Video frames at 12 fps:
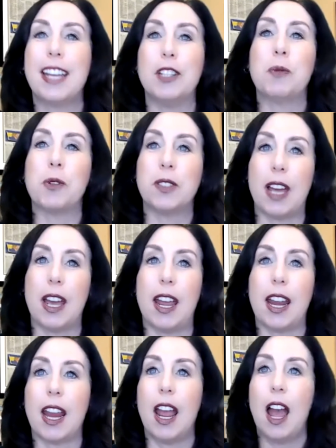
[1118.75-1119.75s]
kids will
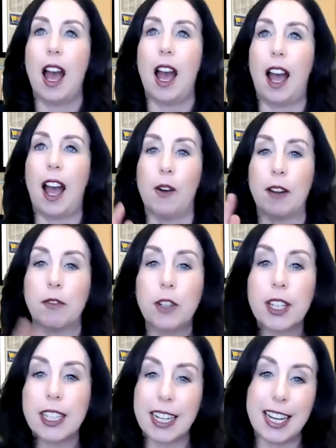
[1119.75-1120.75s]
say, you know, I
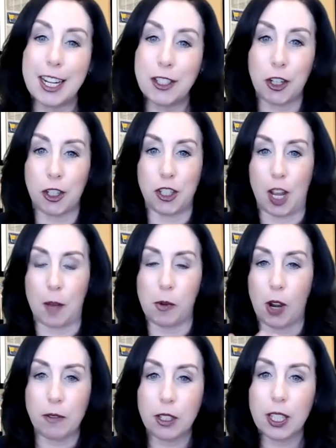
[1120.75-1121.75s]
really need an internship
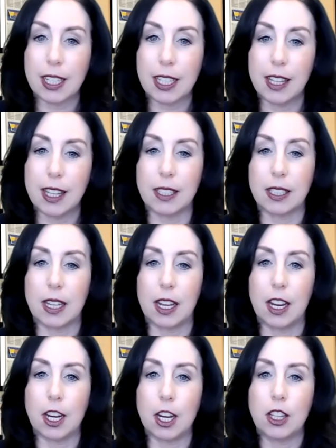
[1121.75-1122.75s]
or I really need this
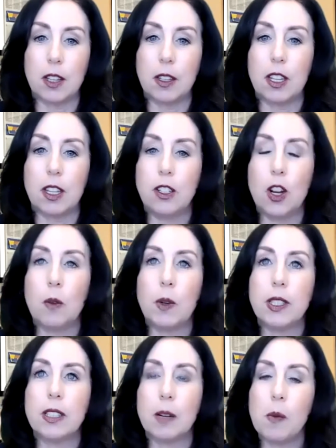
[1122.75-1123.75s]

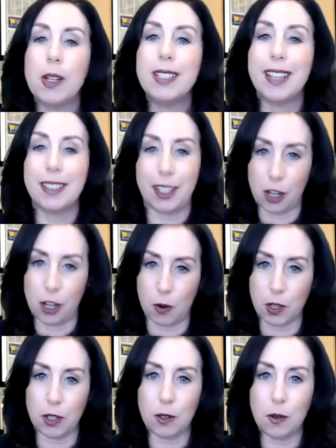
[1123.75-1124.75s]
when someone doesn't know
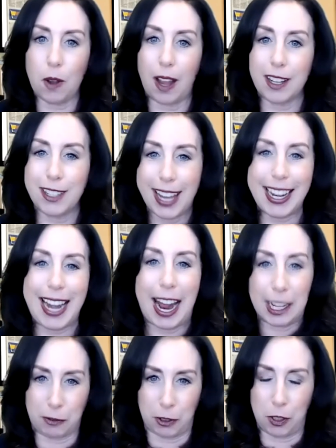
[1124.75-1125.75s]
you, you can't
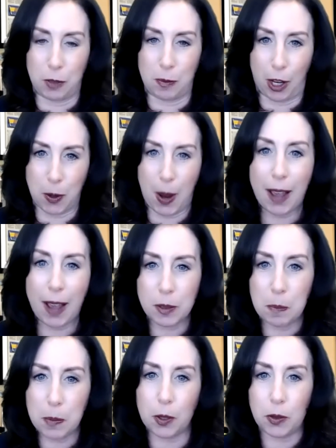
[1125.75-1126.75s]
ask for too much. You have
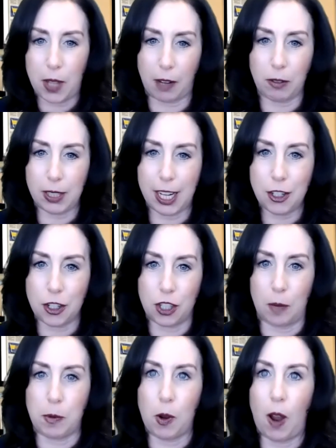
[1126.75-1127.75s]
to build that
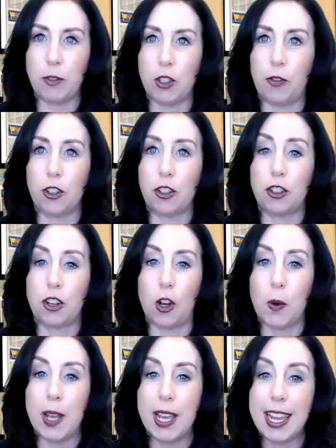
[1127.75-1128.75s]
relationship. You have to first
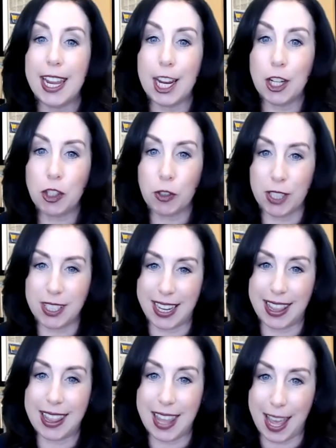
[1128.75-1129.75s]
show interest
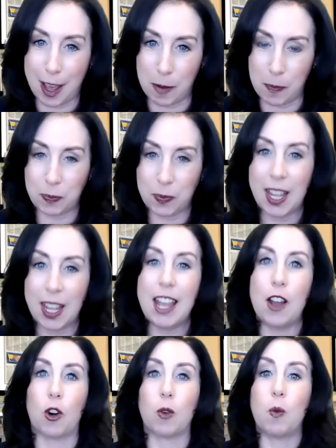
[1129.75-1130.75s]
in them
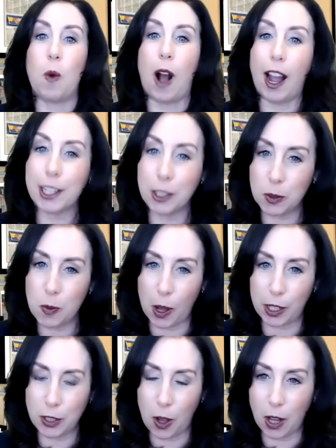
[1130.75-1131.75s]
or why you
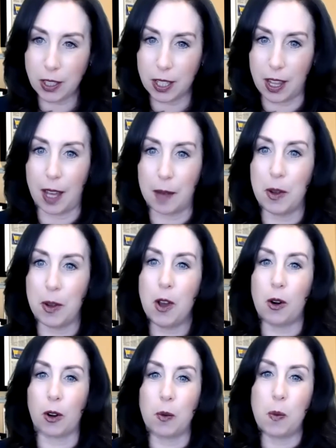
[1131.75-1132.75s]
want to talk to them
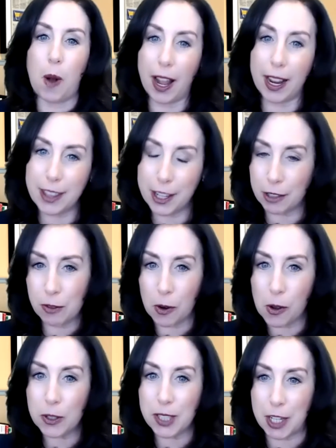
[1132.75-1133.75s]
or why their
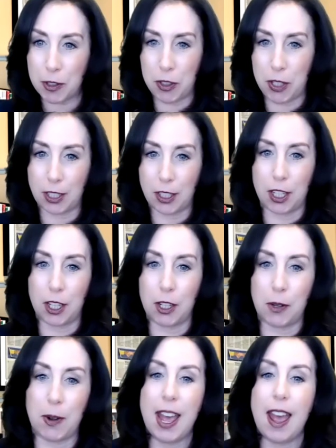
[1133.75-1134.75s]
role is interesting to
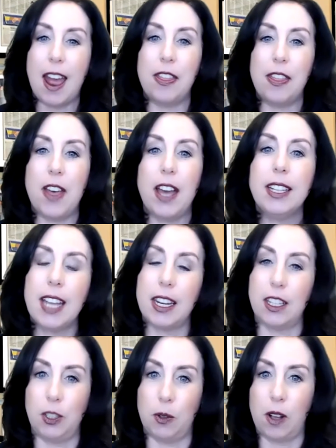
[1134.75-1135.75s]
you and then
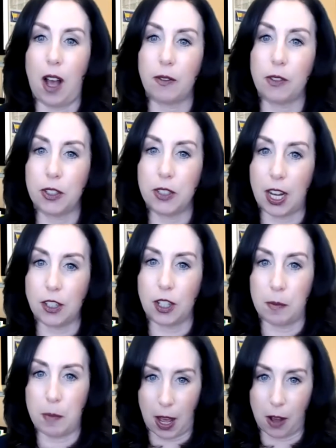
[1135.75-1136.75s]
get into a
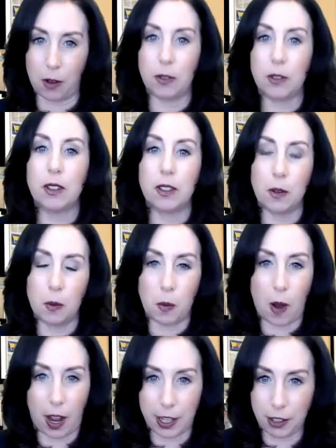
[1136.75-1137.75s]
conversation about
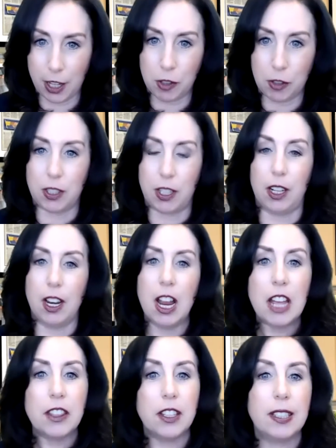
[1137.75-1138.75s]
why you're interested
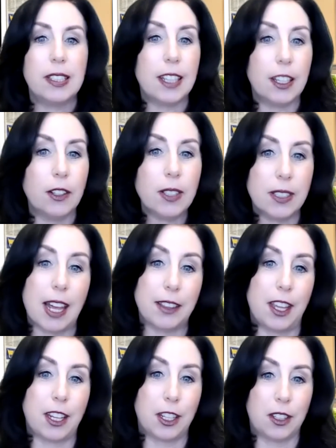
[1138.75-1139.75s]
the skill
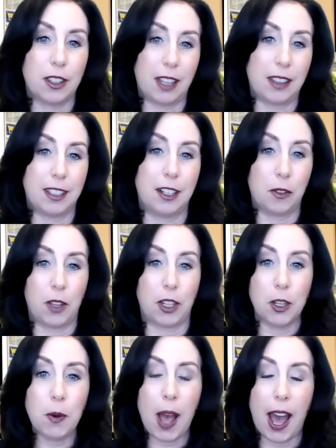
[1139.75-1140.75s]
set that that you know that
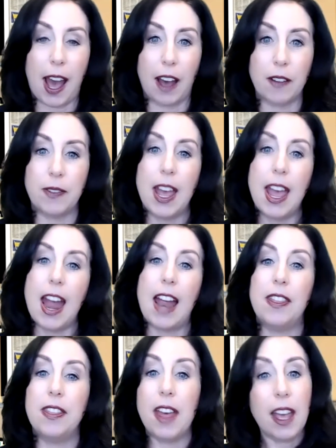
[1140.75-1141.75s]
you have
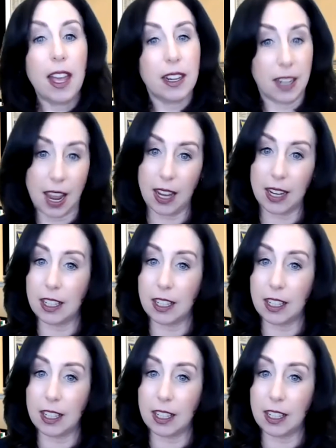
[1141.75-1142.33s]
and then hey